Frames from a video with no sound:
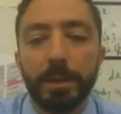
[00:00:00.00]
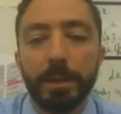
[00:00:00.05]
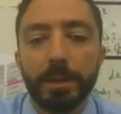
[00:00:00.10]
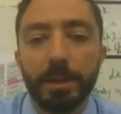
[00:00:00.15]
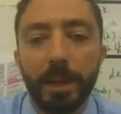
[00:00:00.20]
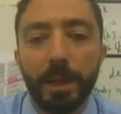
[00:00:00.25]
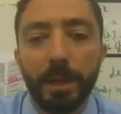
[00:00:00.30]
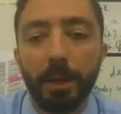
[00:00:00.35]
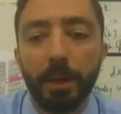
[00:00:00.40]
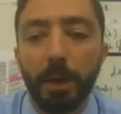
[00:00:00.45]

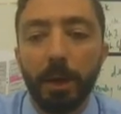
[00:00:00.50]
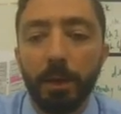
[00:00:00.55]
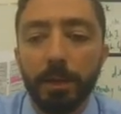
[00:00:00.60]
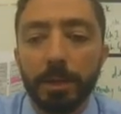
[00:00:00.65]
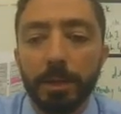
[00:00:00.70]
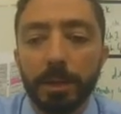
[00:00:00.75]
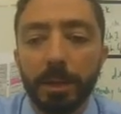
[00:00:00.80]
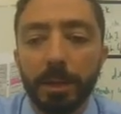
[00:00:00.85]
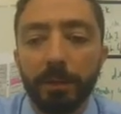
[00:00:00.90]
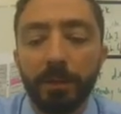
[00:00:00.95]
does not know
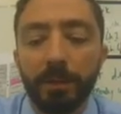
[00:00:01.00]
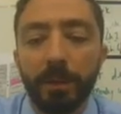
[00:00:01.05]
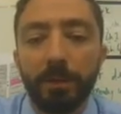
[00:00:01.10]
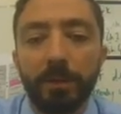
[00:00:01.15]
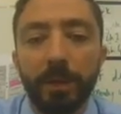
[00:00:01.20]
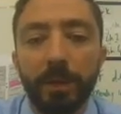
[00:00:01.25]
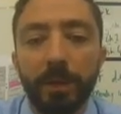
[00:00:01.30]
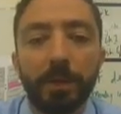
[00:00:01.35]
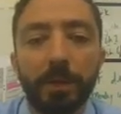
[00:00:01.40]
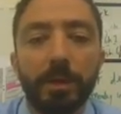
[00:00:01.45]

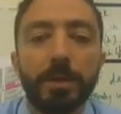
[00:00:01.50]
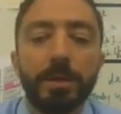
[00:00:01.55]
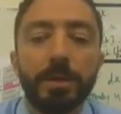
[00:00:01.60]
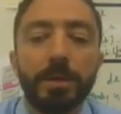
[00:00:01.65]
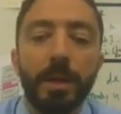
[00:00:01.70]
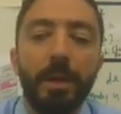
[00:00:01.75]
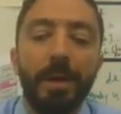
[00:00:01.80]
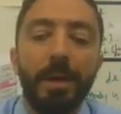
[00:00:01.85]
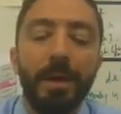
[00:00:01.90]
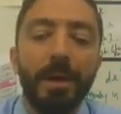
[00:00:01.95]
significant figures,
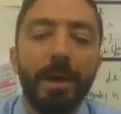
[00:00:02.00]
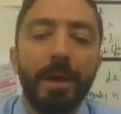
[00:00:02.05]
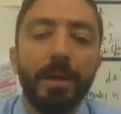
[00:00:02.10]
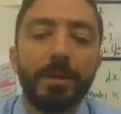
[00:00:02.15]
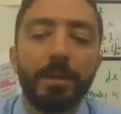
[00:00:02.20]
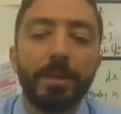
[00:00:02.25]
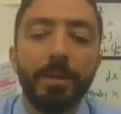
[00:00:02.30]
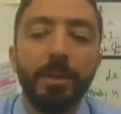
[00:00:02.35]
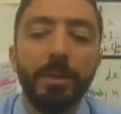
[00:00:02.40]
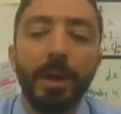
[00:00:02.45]

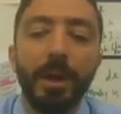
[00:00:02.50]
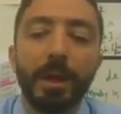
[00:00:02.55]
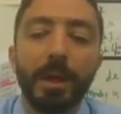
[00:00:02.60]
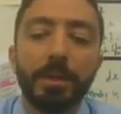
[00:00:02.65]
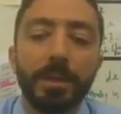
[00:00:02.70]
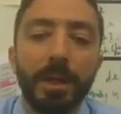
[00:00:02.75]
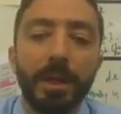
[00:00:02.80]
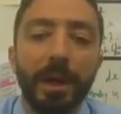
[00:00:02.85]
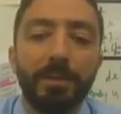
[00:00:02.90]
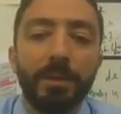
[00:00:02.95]
and so you
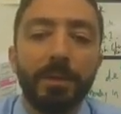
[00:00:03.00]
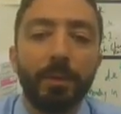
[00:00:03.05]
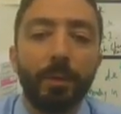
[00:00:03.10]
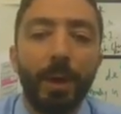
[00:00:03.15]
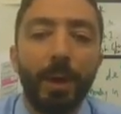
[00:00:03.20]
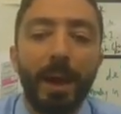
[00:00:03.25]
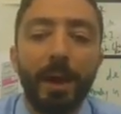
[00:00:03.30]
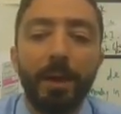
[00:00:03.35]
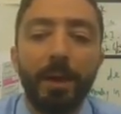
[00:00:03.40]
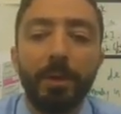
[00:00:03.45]
actually have to
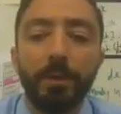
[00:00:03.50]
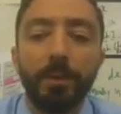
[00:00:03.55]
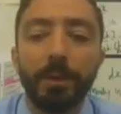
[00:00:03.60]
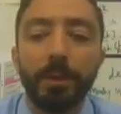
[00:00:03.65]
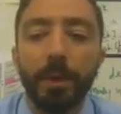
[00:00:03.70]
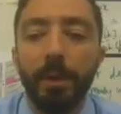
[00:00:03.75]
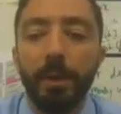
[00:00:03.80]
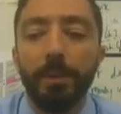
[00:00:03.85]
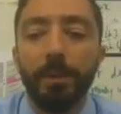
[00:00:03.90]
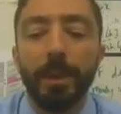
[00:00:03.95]

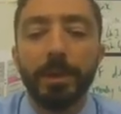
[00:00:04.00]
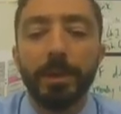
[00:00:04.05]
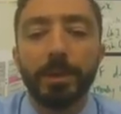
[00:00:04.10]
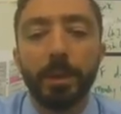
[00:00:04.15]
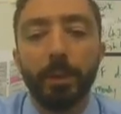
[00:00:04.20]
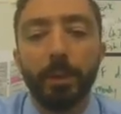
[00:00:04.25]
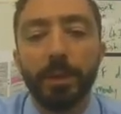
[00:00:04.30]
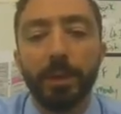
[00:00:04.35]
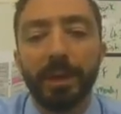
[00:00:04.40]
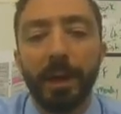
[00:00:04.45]
round
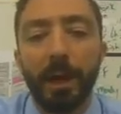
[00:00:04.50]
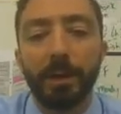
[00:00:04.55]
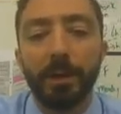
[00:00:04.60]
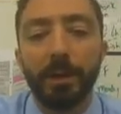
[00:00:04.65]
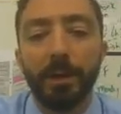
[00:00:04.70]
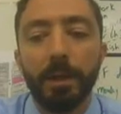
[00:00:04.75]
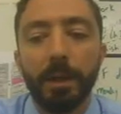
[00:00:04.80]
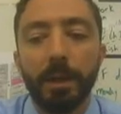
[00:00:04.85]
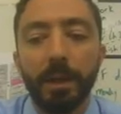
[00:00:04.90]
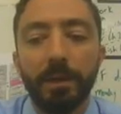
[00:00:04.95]
based on what the
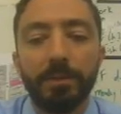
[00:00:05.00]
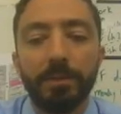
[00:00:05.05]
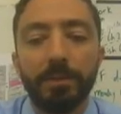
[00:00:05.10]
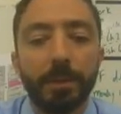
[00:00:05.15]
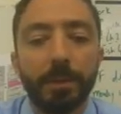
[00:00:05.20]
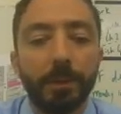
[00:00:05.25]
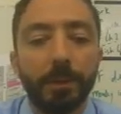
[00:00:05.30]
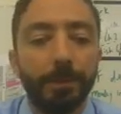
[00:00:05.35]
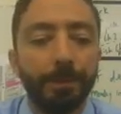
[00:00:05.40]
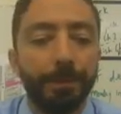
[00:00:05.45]
calculator
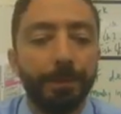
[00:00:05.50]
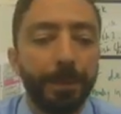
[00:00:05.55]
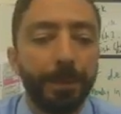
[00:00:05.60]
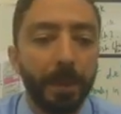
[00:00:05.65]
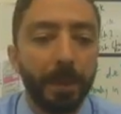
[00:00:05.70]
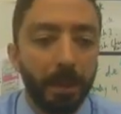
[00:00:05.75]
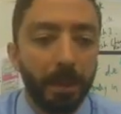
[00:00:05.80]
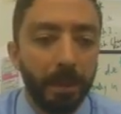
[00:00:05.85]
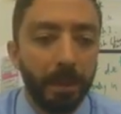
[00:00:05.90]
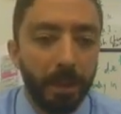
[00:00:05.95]
gives you.
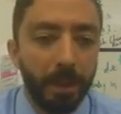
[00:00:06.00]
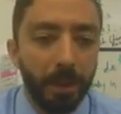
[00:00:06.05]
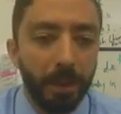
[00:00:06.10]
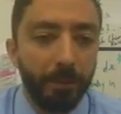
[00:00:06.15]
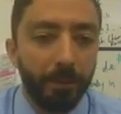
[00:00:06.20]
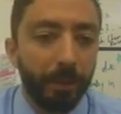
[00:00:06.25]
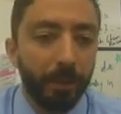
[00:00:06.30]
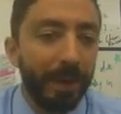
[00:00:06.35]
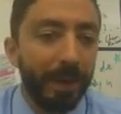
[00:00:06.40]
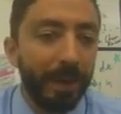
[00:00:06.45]

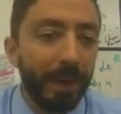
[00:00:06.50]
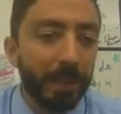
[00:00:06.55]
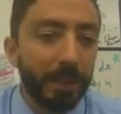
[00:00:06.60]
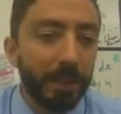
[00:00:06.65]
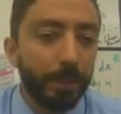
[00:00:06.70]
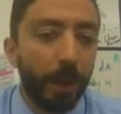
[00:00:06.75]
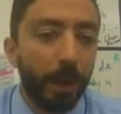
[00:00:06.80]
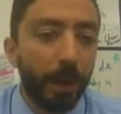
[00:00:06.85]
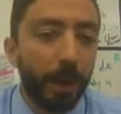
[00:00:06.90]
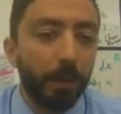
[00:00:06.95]
For the
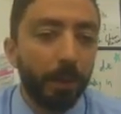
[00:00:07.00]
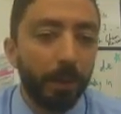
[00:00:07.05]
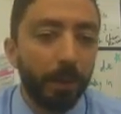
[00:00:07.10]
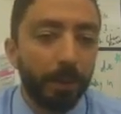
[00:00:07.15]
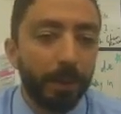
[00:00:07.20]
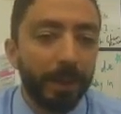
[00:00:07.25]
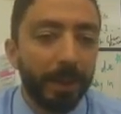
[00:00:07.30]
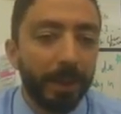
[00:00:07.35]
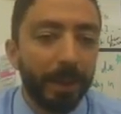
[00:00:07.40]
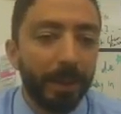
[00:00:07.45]
next
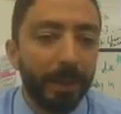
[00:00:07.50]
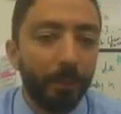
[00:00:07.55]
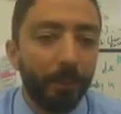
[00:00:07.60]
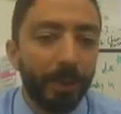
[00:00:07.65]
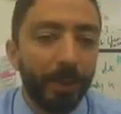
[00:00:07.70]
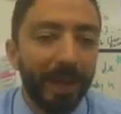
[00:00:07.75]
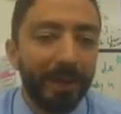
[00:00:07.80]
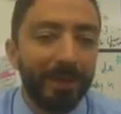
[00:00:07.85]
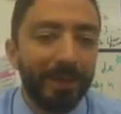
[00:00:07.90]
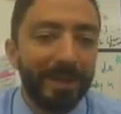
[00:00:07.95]
problem,
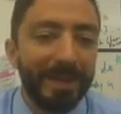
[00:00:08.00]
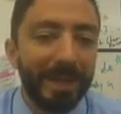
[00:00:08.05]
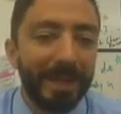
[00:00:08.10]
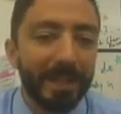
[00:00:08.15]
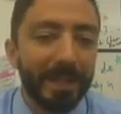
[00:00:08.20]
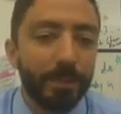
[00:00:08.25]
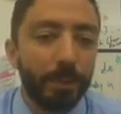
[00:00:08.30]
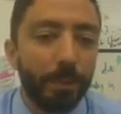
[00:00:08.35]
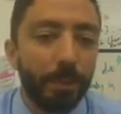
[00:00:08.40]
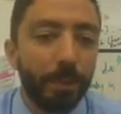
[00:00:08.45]
we have a
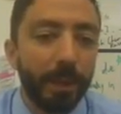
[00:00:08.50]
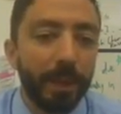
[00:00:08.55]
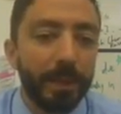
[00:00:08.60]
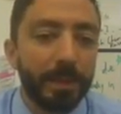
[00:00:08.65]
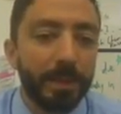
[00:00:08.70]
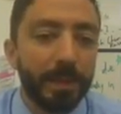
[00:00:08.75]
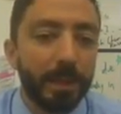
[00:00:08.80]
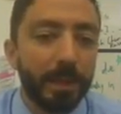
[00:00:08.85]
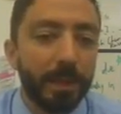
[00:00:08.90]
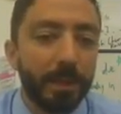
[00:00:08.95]
decimal
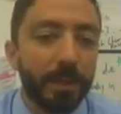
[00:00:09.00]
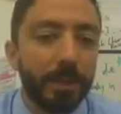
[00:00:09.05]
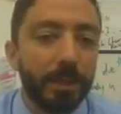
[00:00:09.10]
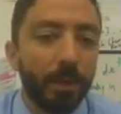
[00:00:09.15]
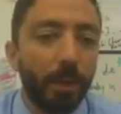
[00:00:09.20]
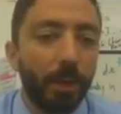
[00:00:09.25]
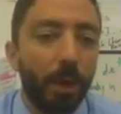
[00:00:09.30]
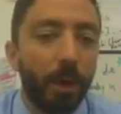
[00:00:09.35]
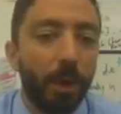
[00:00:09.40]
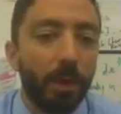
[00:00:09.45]
place here,
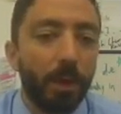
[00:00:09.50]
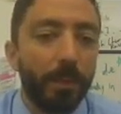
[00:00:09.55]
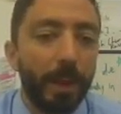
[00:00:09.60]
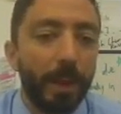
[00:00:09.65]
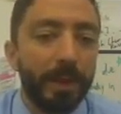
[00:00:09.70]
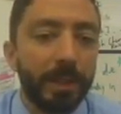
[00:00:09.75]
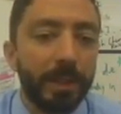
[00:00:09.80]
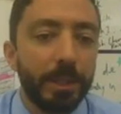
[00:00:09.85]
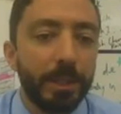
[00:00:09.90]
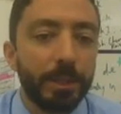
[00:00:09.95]
so all of
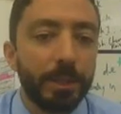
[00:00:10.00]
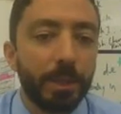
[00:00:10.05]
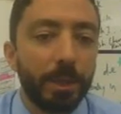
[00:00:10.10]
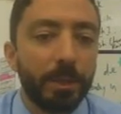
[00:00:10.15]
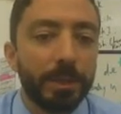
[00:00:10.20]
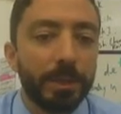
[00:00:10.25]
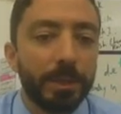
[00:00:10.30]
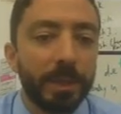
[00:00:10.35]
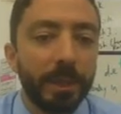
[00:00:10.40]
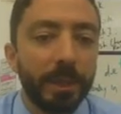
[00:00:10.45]
my digits
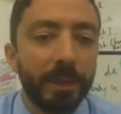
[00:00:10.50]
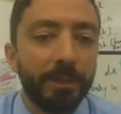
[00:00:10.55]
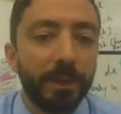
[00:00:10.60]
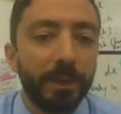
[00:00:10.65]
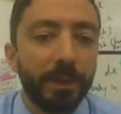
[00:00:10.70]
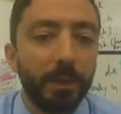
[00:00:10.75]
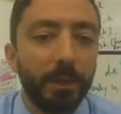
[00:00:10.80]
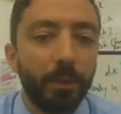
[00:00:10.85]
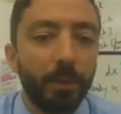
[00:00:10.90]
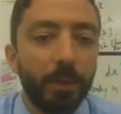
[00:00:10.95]
are
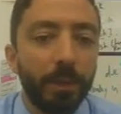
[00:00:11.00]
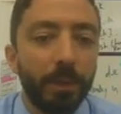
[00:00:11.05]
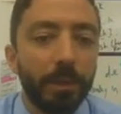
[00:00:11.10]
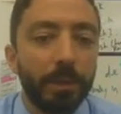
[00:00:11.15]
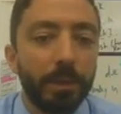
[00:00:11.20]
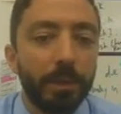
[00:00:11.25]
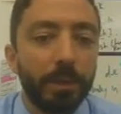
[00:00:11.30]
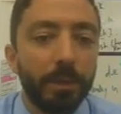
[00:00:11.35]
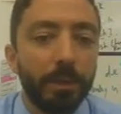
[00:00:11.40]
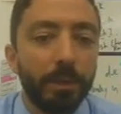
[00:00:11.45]
significant.
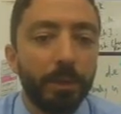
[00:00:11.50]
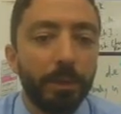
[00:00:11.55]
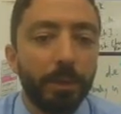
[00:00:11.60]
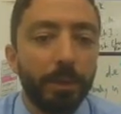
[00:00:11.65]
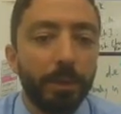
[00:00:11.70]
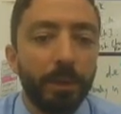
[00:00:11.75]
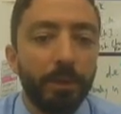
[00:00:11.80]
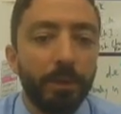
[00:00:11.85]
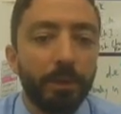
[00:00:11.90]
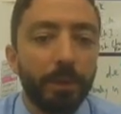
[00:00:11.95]
1, 2,
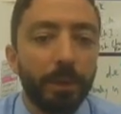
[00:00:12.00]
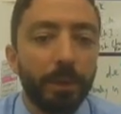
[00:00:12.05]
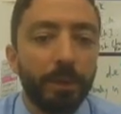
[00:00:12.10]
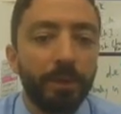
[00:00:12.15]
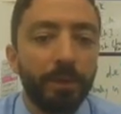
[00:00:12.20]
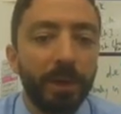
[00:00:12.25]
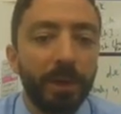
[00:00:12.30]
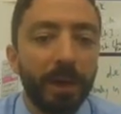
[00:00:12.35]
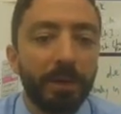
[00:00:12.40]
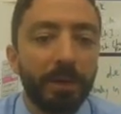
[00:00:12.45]
3,
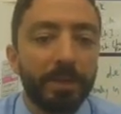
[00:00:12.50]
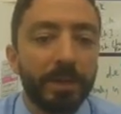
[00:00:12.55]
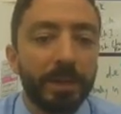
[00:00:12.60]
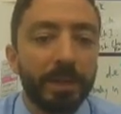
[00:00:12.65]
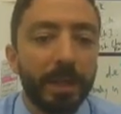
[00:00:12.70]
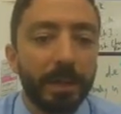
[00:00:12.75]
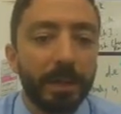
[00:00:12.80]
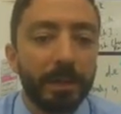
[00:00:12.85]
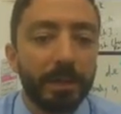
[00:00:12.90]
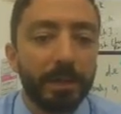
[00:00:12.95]
4, 5,
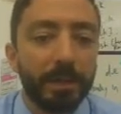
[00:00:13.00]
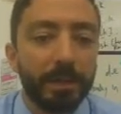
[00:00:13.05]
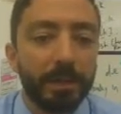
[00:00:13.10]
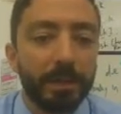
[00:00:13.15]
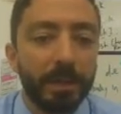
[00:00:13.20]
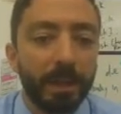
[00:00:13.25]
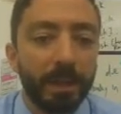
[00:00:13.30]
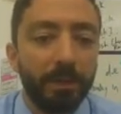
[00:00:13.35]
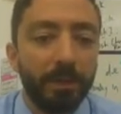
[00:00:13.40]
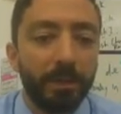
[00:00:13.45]
6
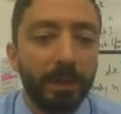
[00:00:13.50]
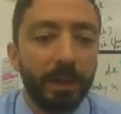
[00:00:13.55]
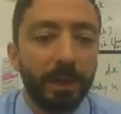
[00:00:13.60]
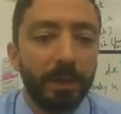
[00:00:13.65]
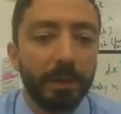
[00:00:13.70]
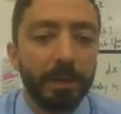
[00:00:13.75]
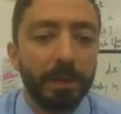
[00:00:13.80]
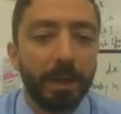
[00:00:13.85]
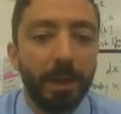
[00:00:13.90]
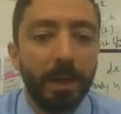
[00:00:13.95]
sig
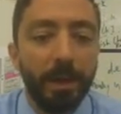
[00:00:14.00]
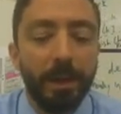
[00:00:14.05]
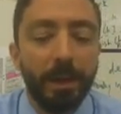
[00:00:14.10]
figs.